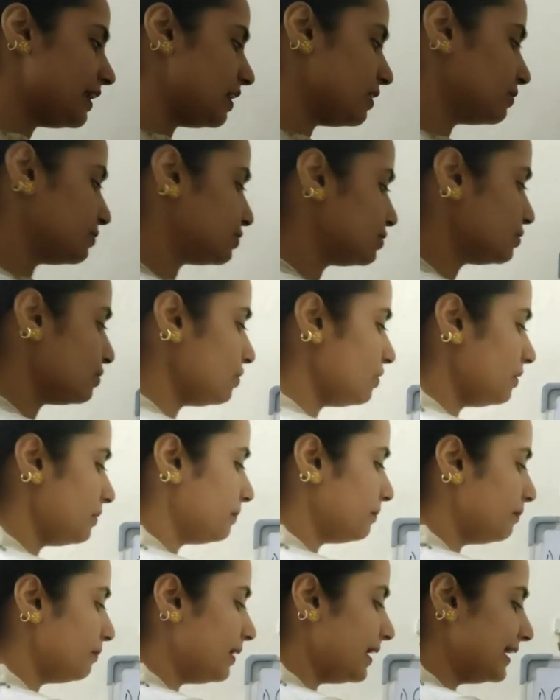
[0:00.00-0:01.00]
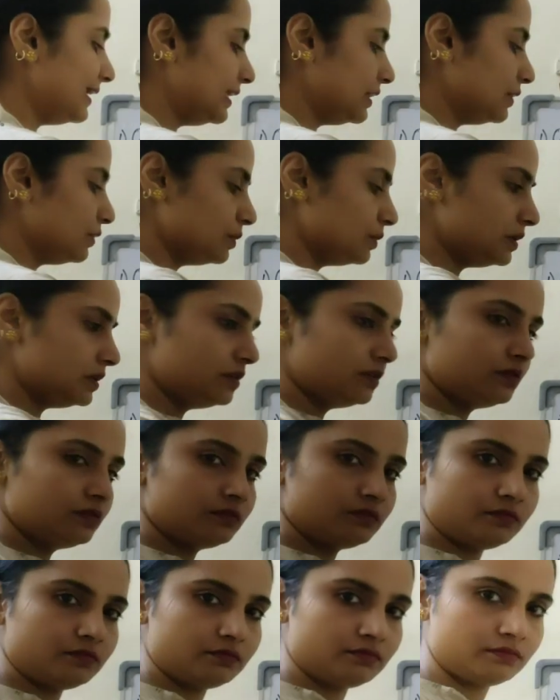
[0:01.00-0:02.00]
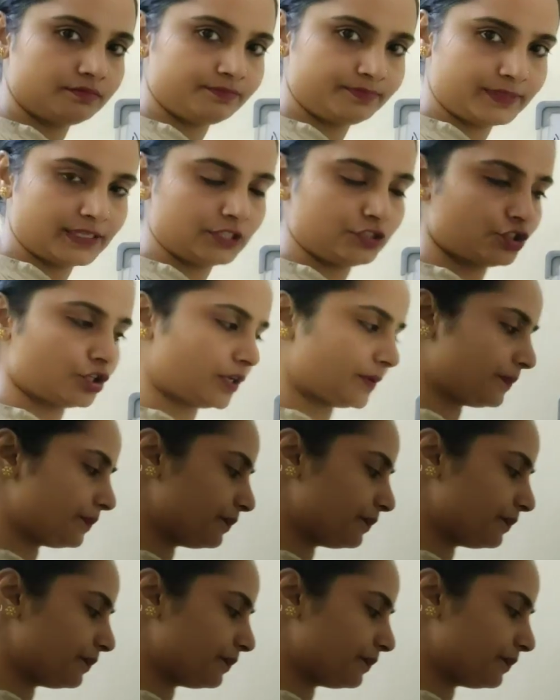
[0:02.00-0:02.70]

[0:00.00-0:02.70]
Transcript: So bilingual teaching.